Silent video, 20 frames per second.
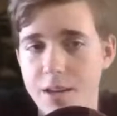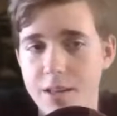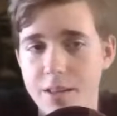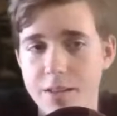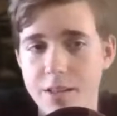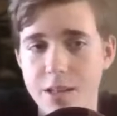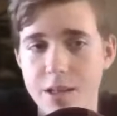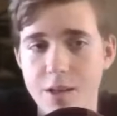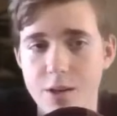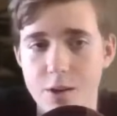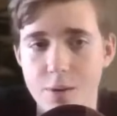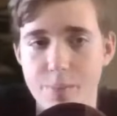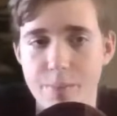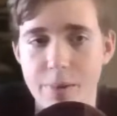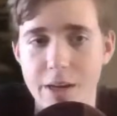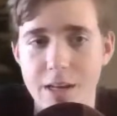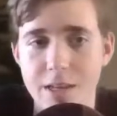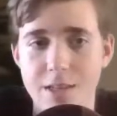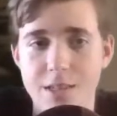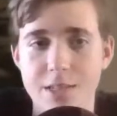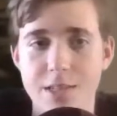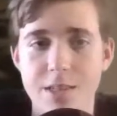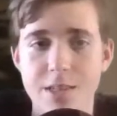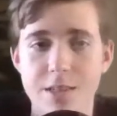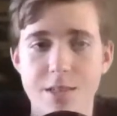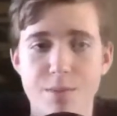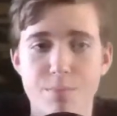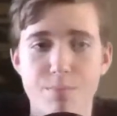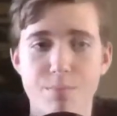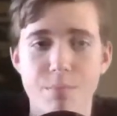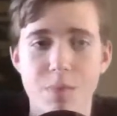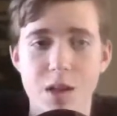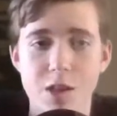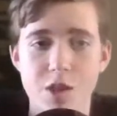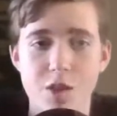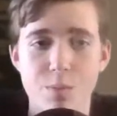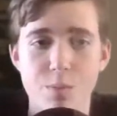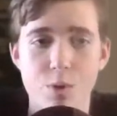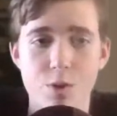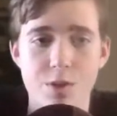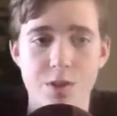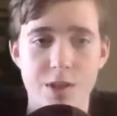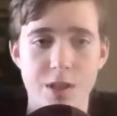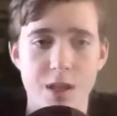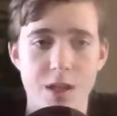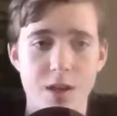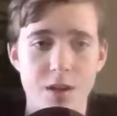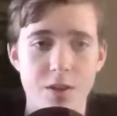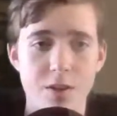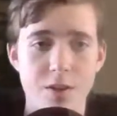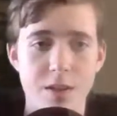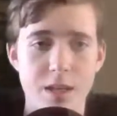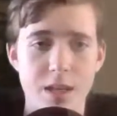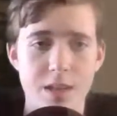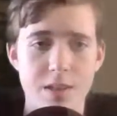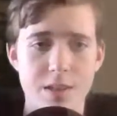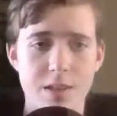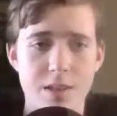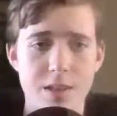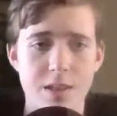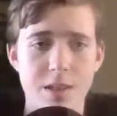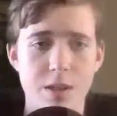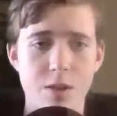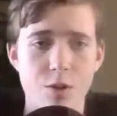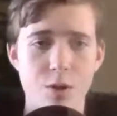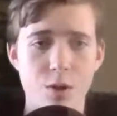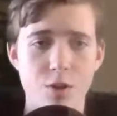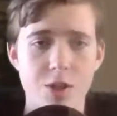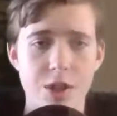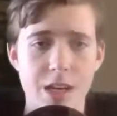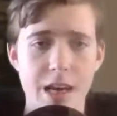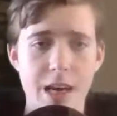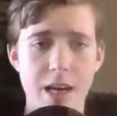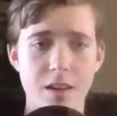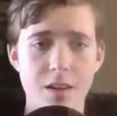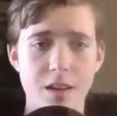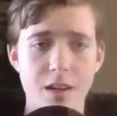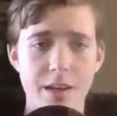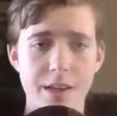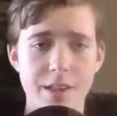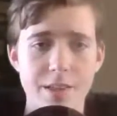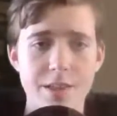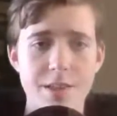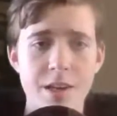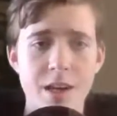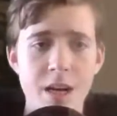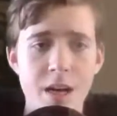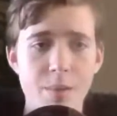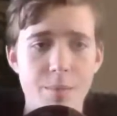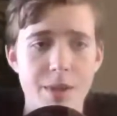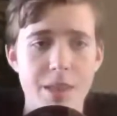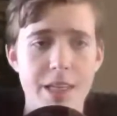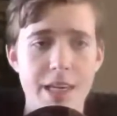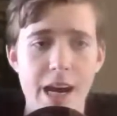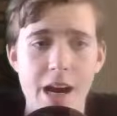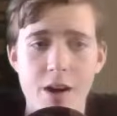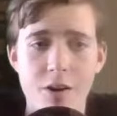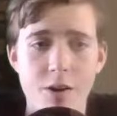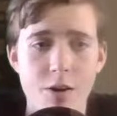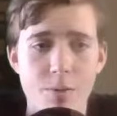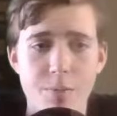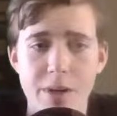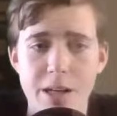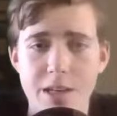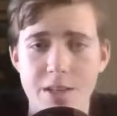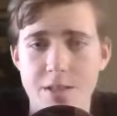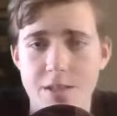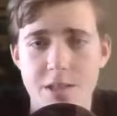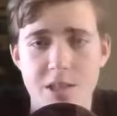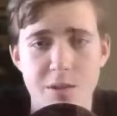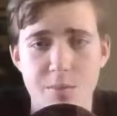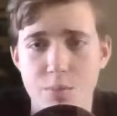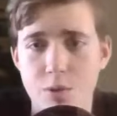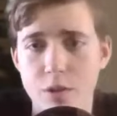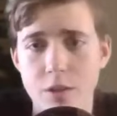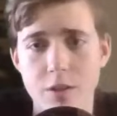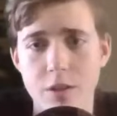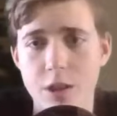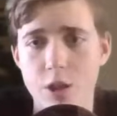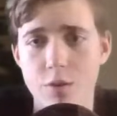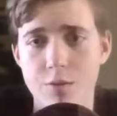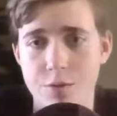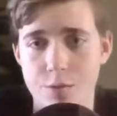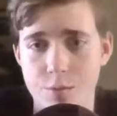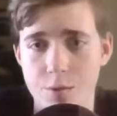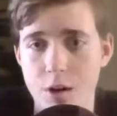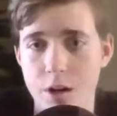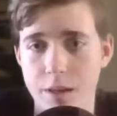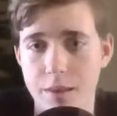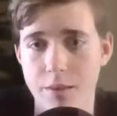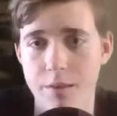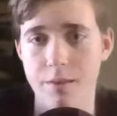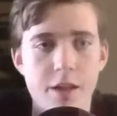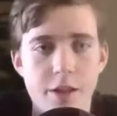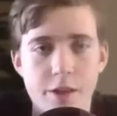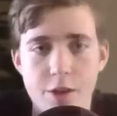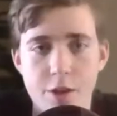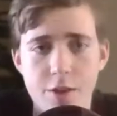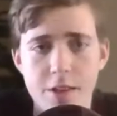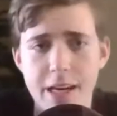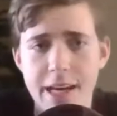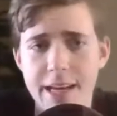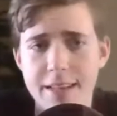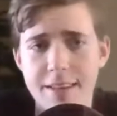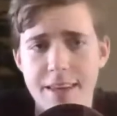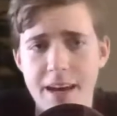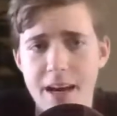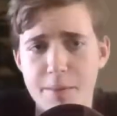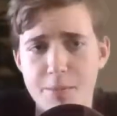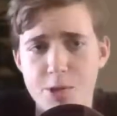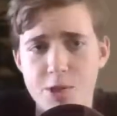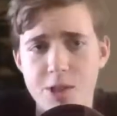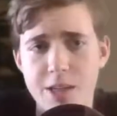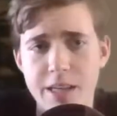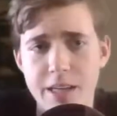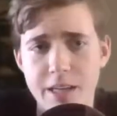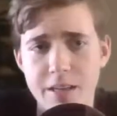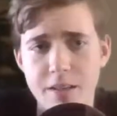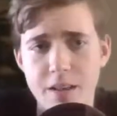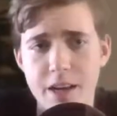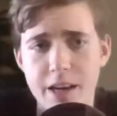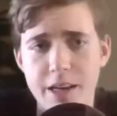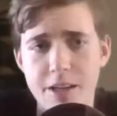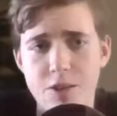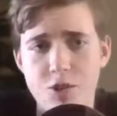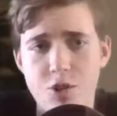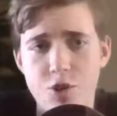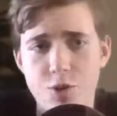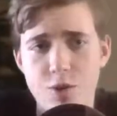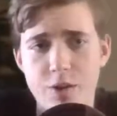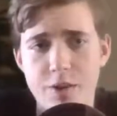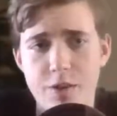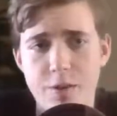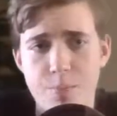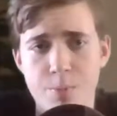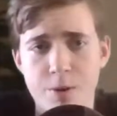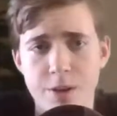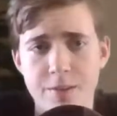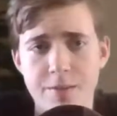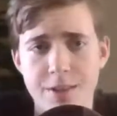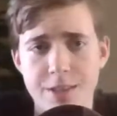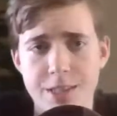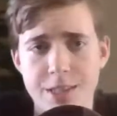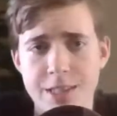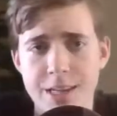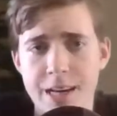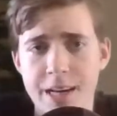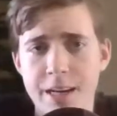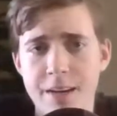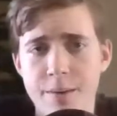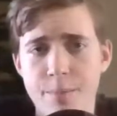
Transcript: The inner base is much more secure against encroaching antlions, but the outer base is completely overrun. Though they had captured Eli and Judith the previous day,